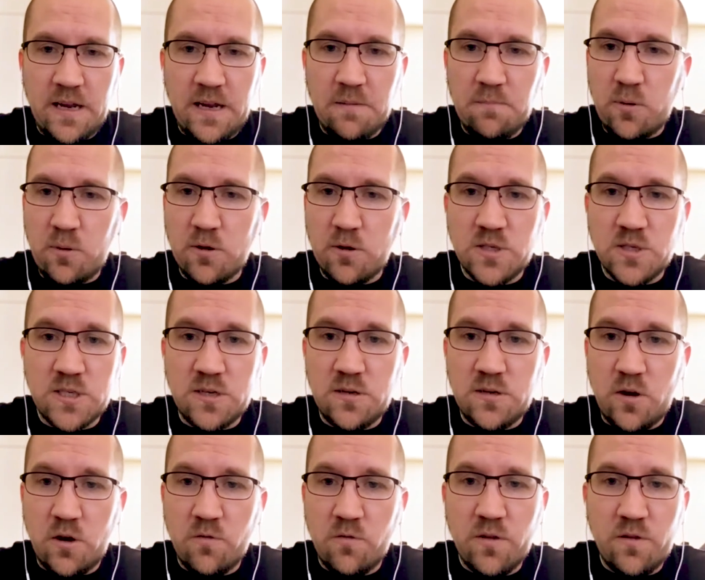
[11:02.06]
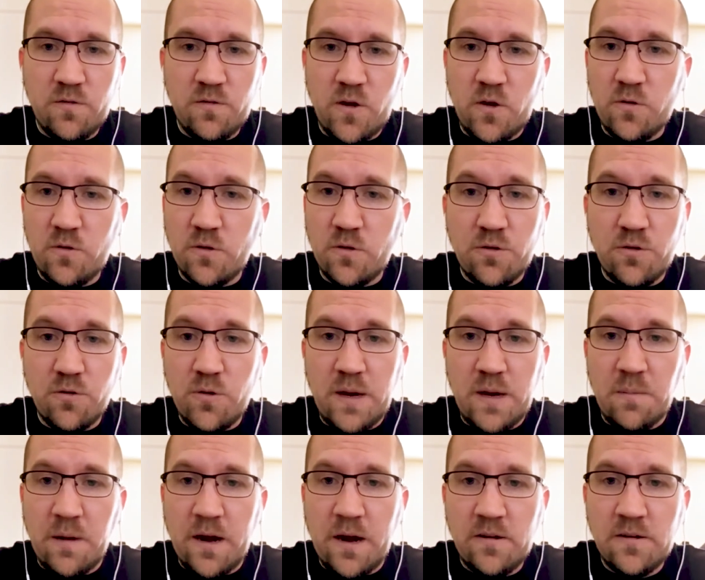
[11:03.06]
in person, over the phone, or through
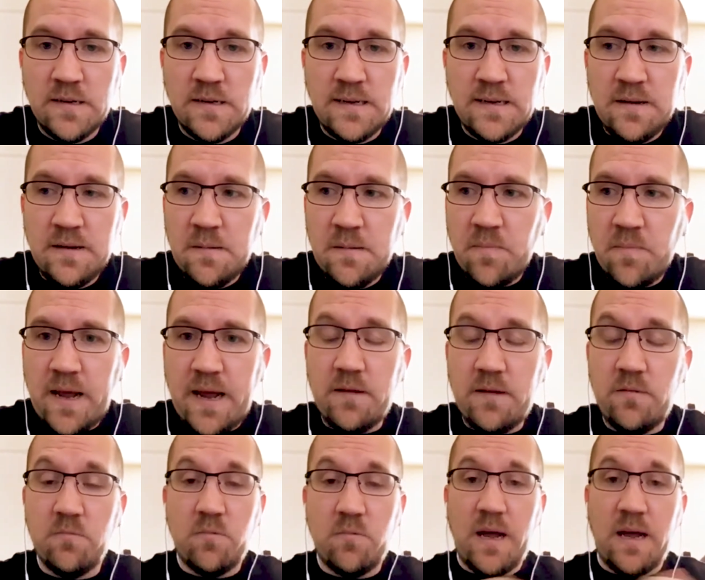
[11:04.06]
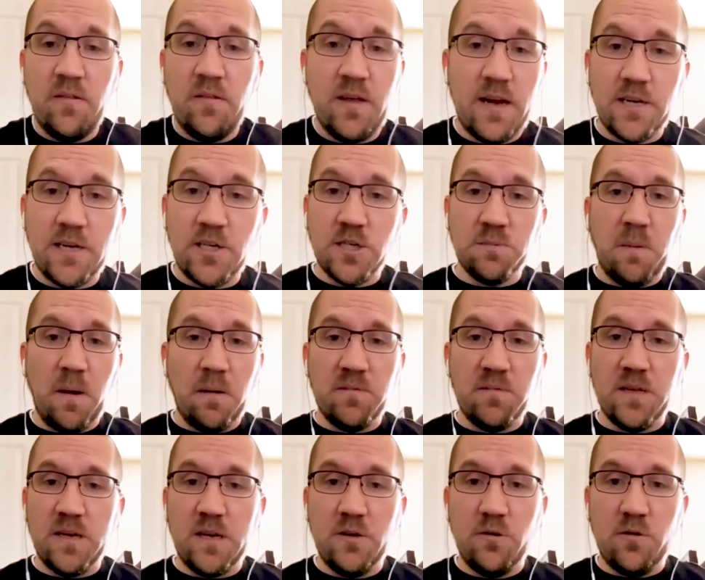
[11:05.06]
email. And then I just pumped
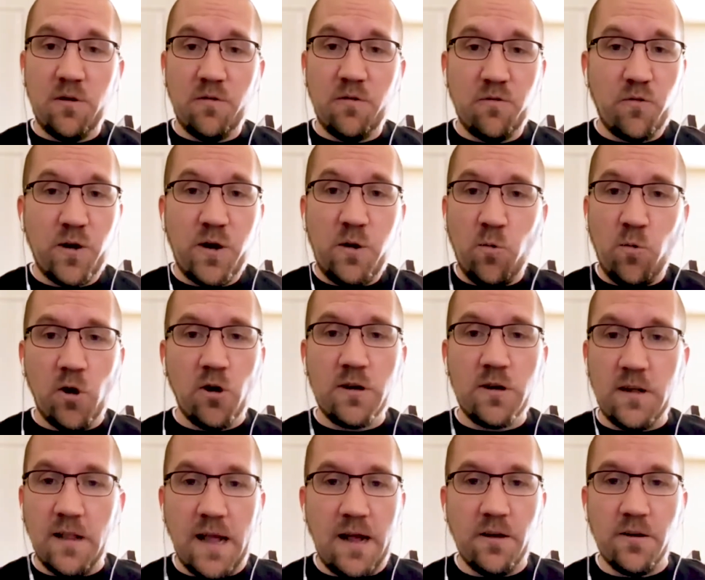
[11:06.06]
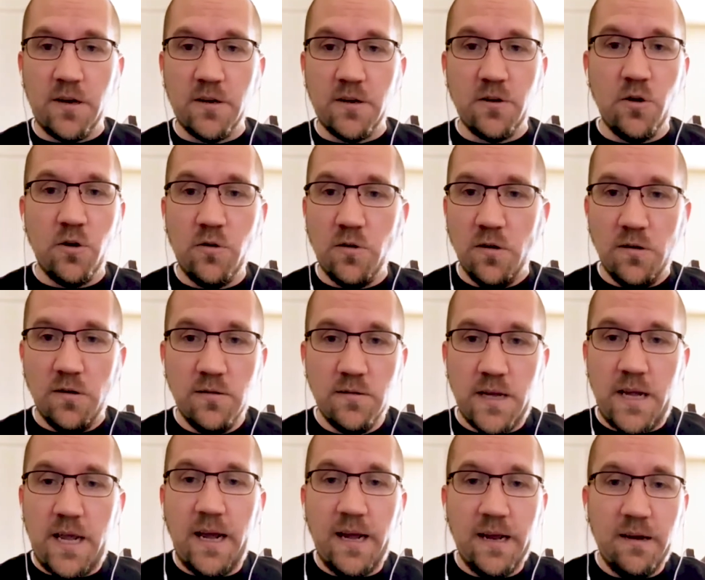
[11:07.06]
it into a free word cloud on Google,
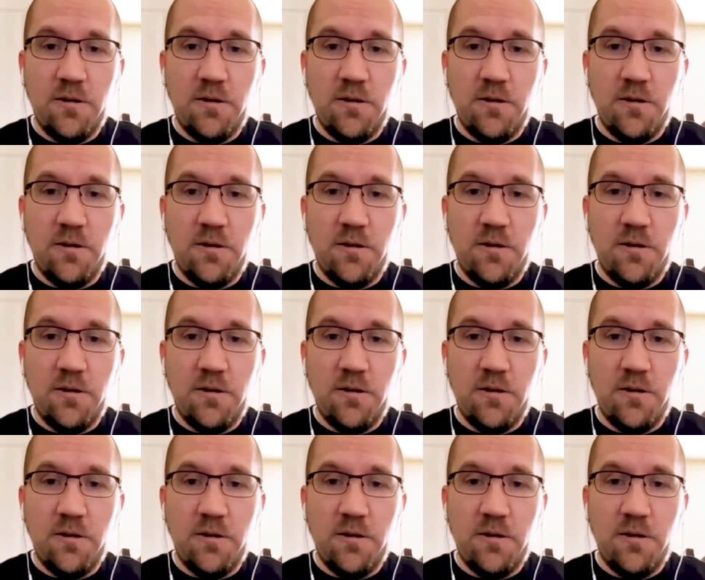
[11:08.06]
and,